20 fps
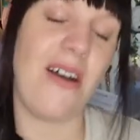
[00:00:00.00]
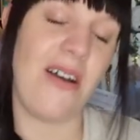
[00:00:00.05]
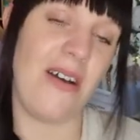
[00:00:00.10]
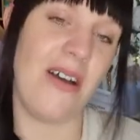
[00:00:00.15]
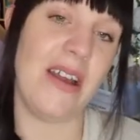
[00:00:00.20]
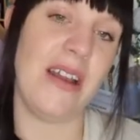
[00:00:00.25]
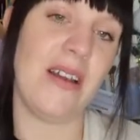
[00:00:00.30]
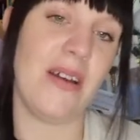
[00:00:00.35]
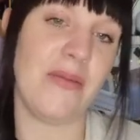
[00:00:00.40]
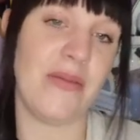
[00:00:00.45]

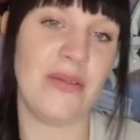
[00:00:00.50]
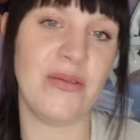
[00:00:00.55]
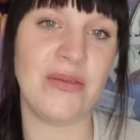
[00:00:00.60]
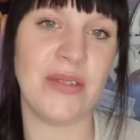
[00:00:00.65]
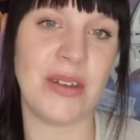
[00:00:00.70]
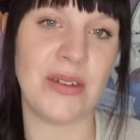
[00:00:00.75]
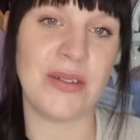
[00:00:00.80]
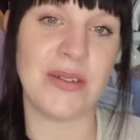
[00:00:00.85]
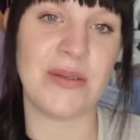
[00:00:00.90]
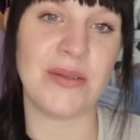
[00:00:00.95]
I love all
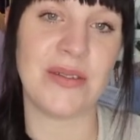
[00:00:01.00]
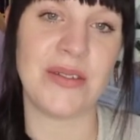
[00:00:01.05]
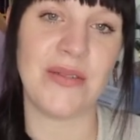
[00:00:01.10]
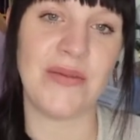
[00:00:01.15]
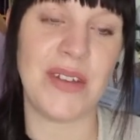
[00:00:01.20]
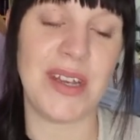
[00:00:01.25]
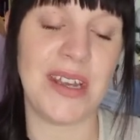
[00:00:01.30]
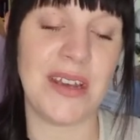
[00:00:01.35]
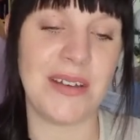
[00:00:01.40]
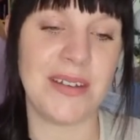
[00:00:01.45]
those sorts of
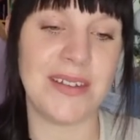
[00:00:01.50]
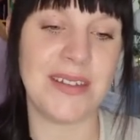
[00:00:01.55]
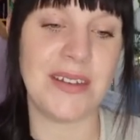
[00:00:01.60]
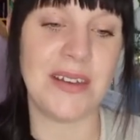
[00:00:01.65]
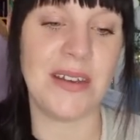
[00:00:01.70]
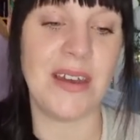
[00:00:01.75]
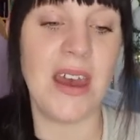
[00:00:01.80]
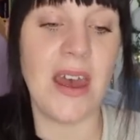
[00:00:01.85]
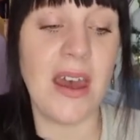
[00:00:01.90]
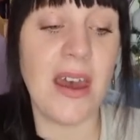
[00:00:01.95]
videos.
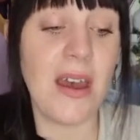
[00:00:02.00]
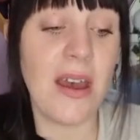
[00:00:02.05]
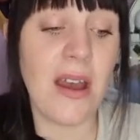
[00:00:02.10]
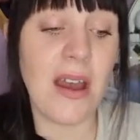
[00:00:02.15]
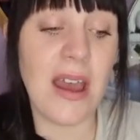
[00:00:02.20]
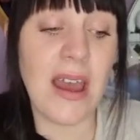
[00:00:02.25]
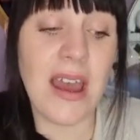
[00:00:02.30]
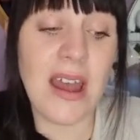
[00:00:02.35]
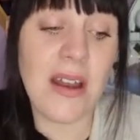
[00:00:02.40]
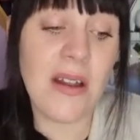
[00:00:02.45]
So,
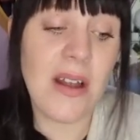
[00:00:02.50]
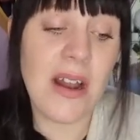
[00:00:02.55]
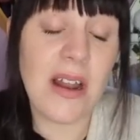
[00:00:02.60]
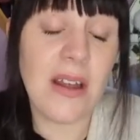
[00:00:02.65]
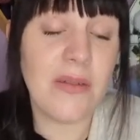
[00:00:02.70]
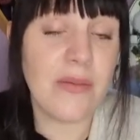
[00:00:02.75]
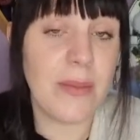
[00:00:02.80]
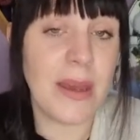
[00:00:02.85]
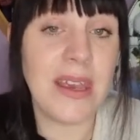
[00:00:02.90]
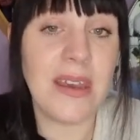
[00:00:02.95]
and I
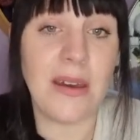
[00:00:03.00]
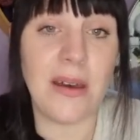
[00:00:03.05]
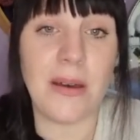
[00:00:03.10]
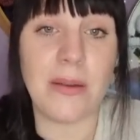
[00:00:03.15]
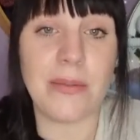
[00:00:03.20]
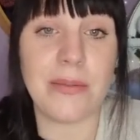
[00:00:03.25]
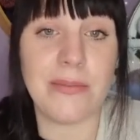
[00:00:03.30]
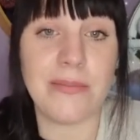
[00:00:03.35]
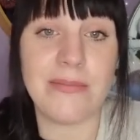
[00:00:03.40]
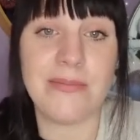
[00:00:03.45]
love makeup.